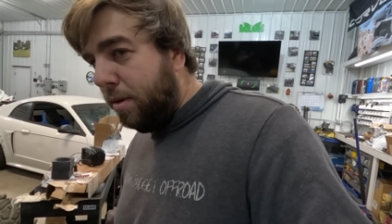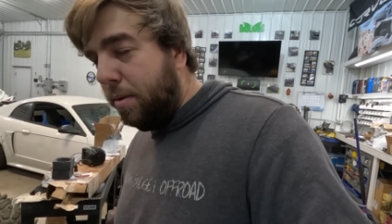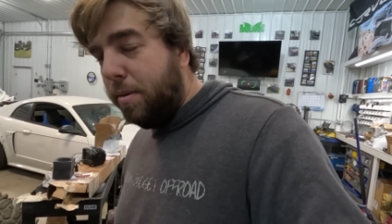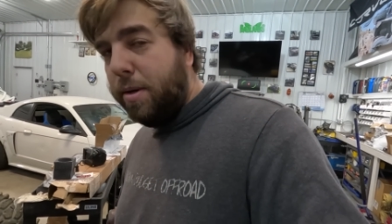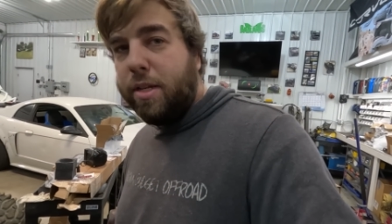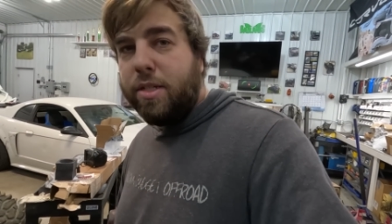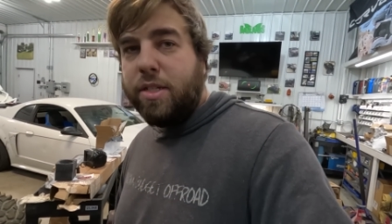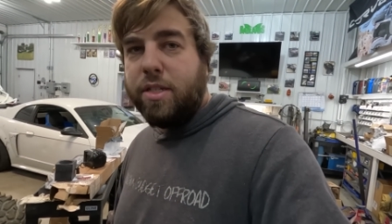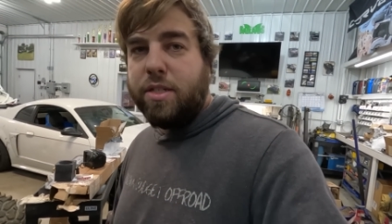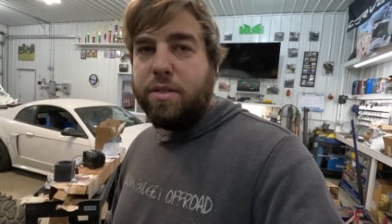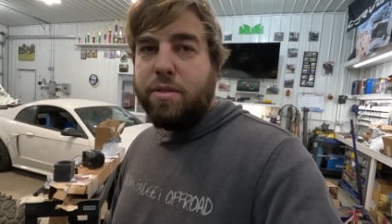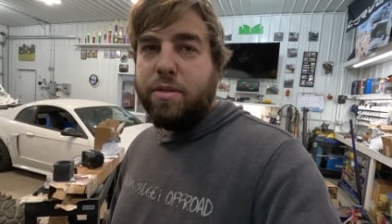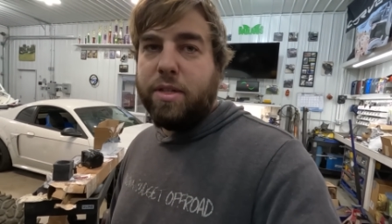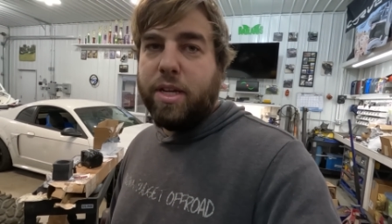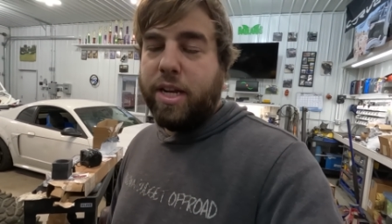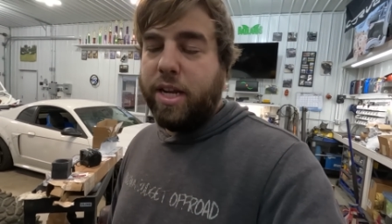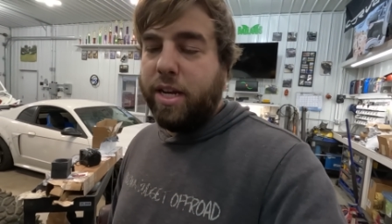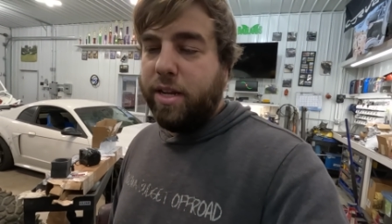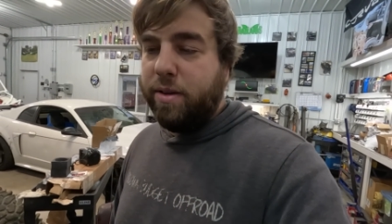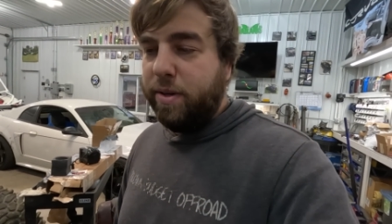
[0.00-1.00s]
maybe I'll just do
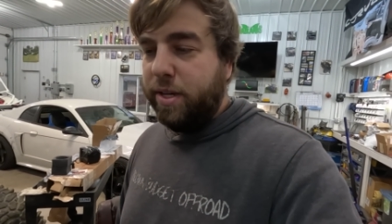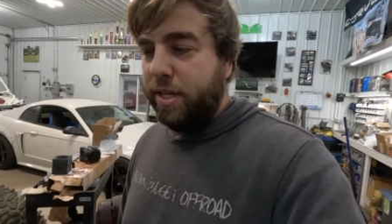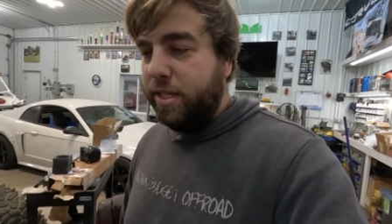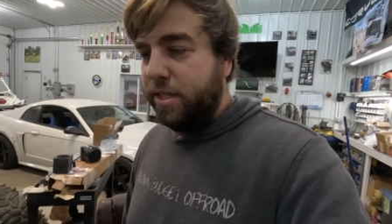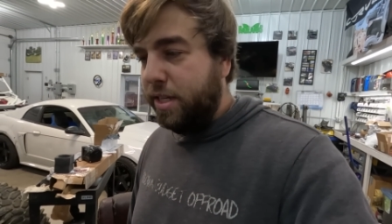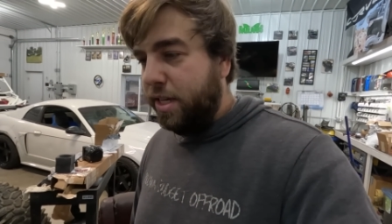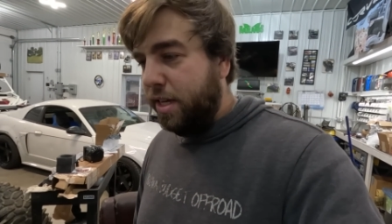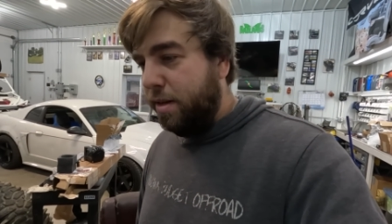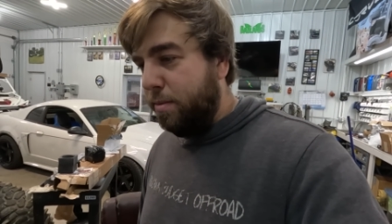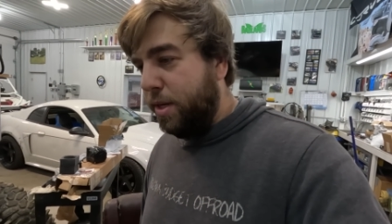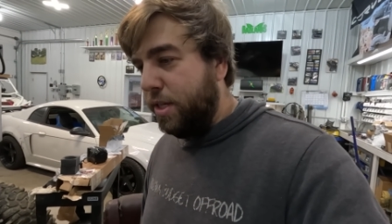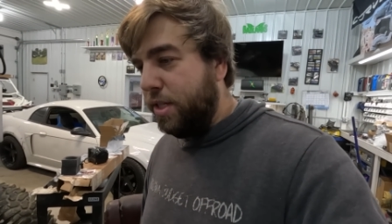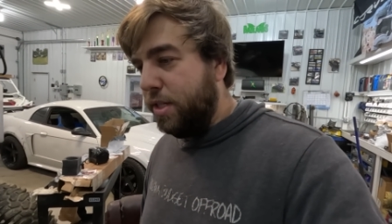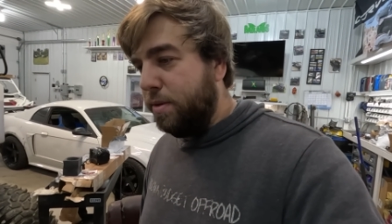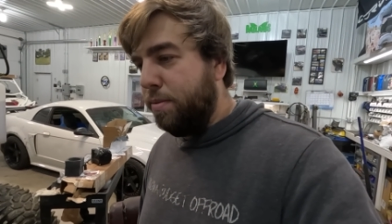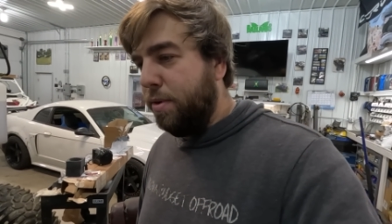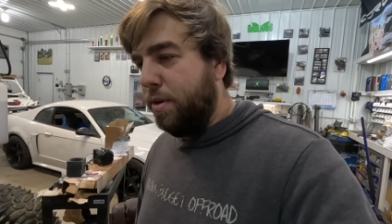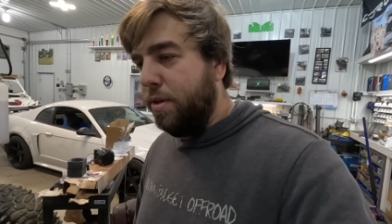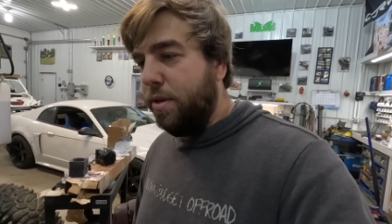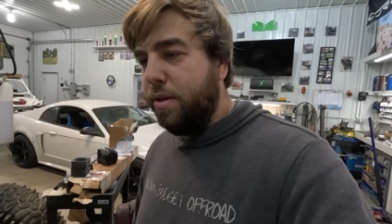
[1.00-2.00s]
that anyways. I might
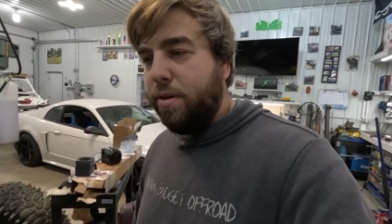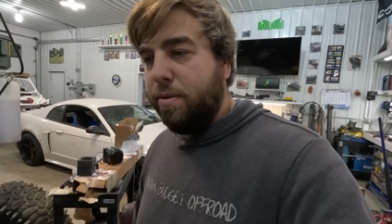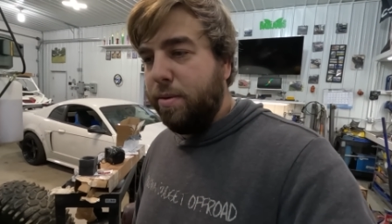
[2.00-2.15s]
just pull the